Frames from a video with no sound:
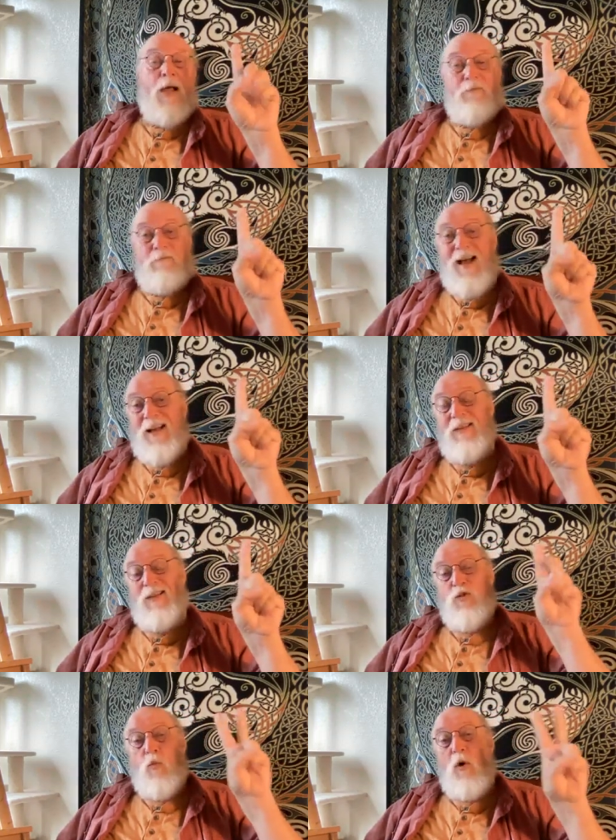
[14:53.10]
In fact,
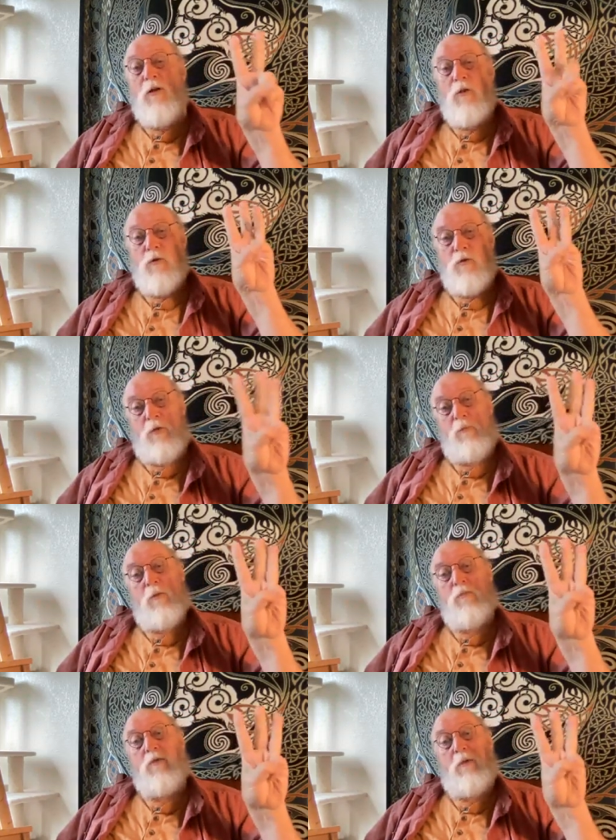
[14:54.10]
each one of those
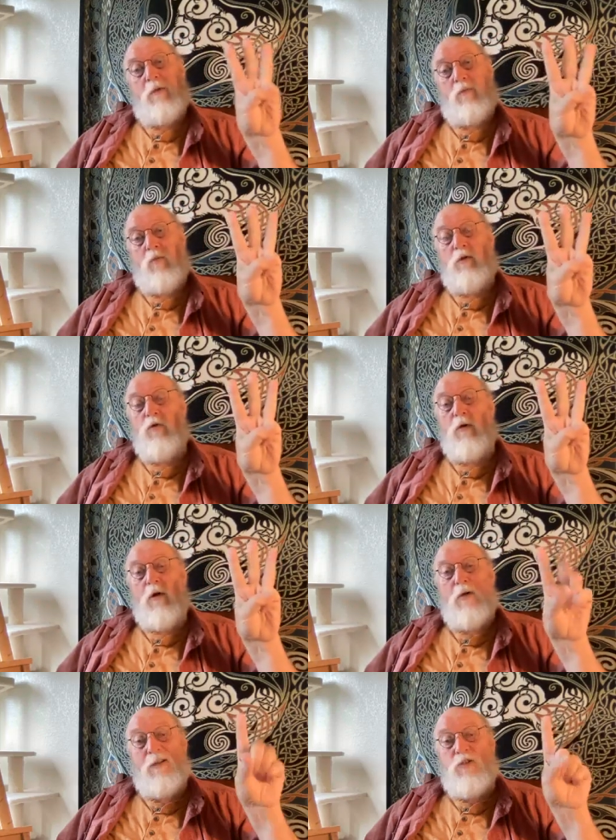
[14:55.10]
symptoms will do it
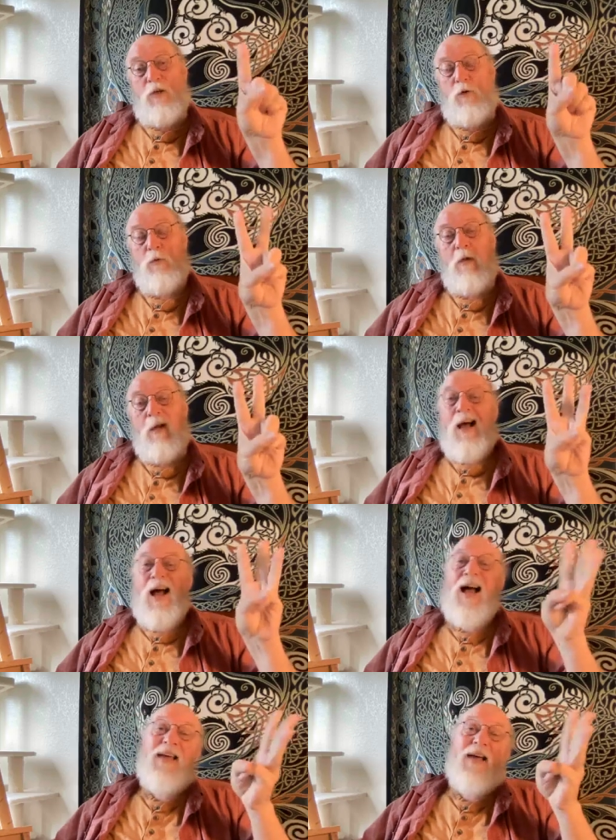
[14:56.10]
on its own.
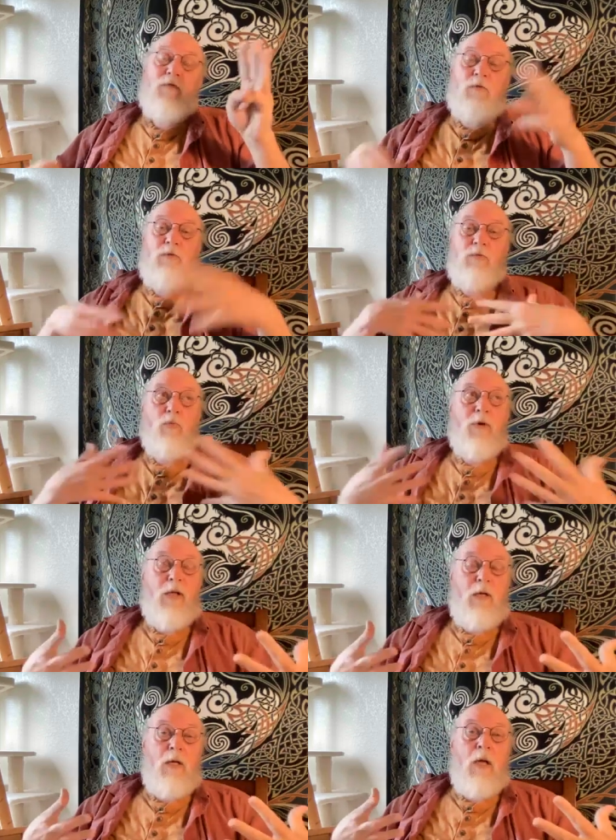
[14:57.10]
I gave you
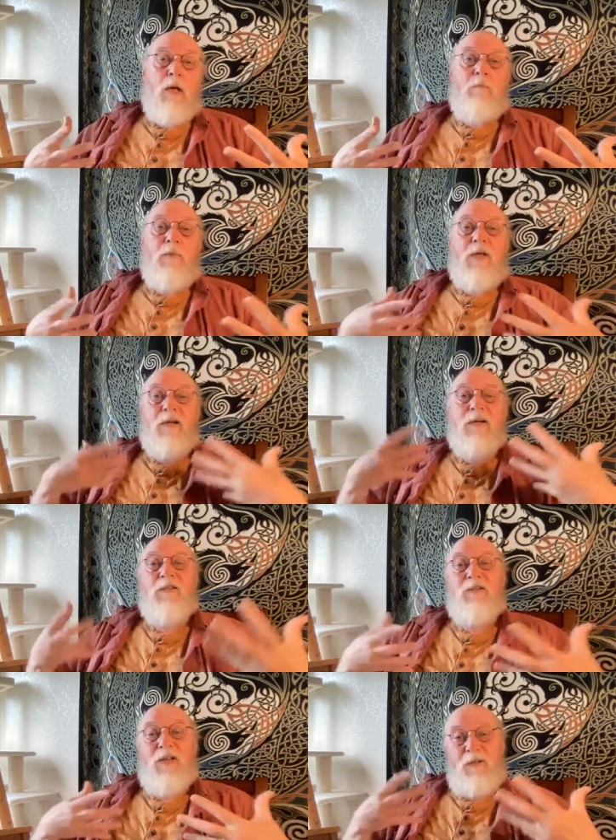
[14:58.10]
three
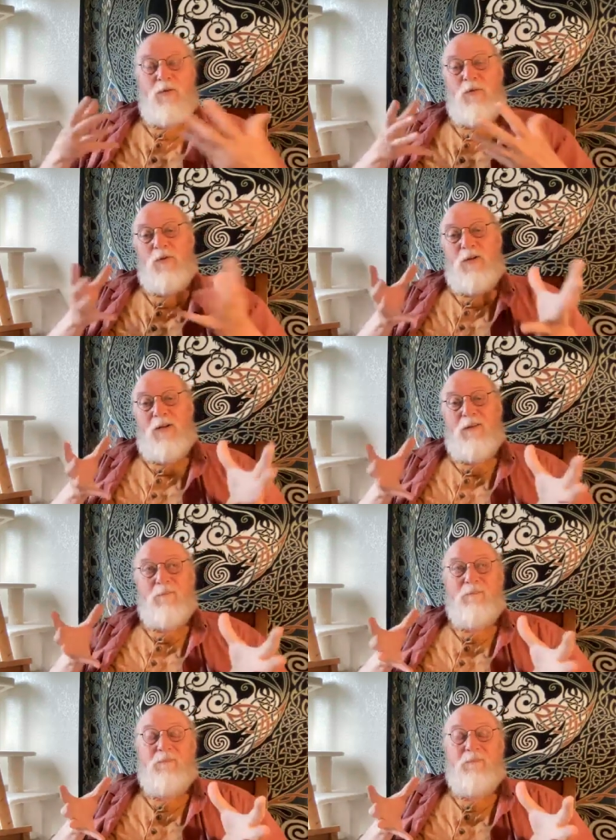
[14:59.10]
because I know you kind of